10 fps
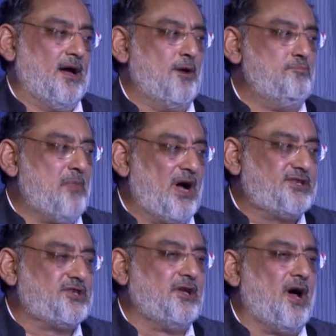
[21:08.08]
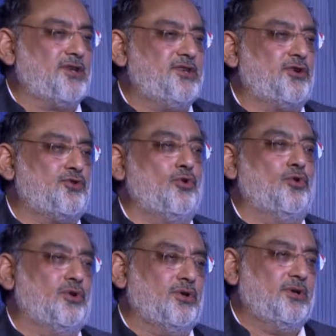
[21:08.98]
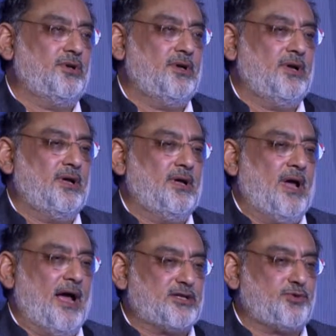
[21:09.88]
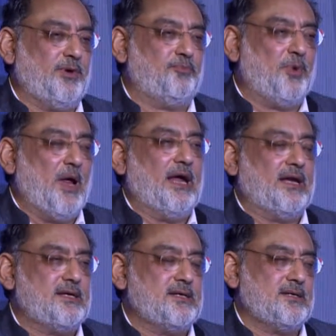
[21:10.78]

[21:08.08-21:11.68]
A much larger role has to be played